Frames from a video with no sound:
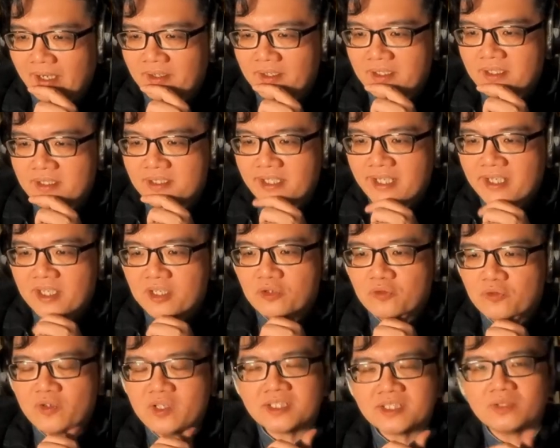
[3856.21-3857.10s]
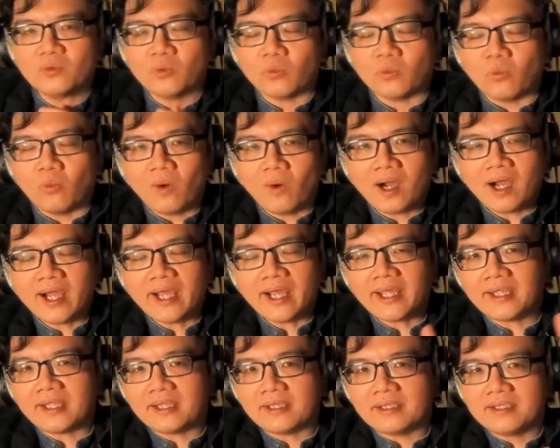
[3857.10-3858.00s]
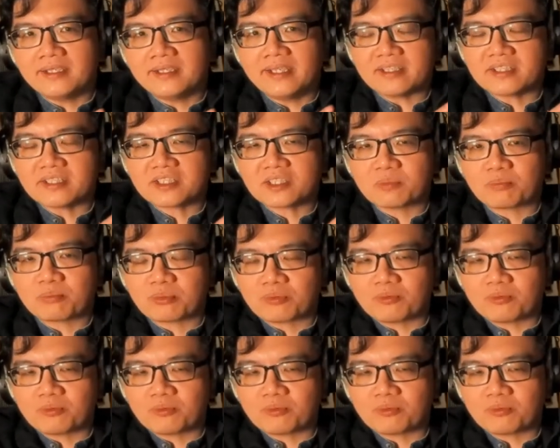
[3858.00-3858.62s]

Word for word: is there any reason why there's